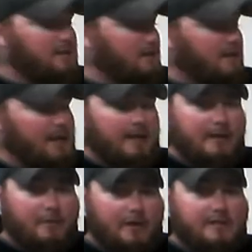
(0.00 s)
and he
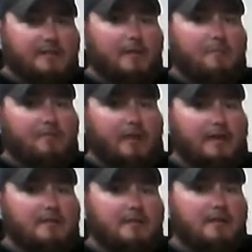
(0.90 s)
watched a couple
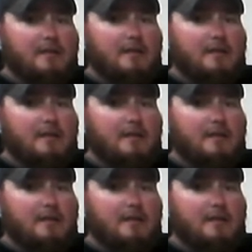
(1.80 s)
flights,